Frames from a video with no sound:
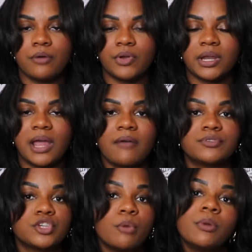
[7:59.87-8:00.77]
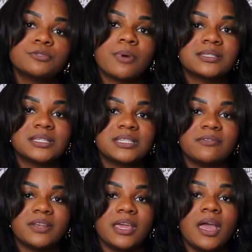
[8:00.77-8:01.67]
You're going to have so much
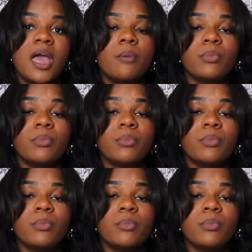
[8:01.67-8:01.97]
positivity